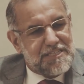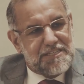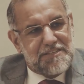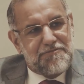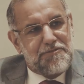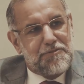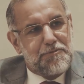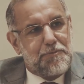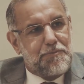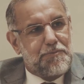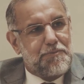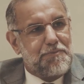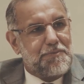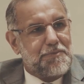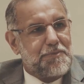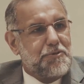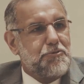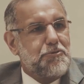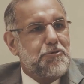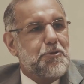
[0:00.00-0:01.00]
And if you
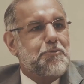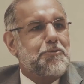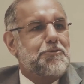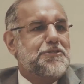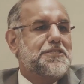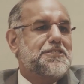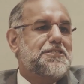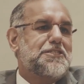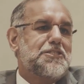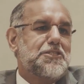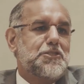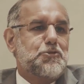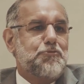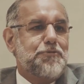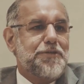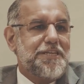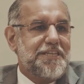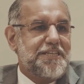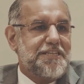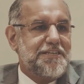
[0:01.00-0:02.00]
do your projections
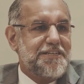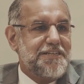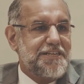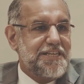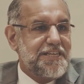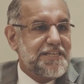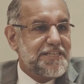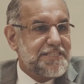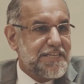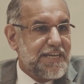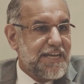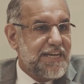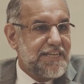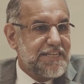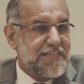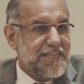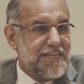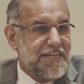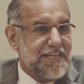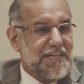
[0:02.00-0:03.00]
20, 30 years
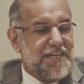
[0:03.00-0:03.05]
ahead,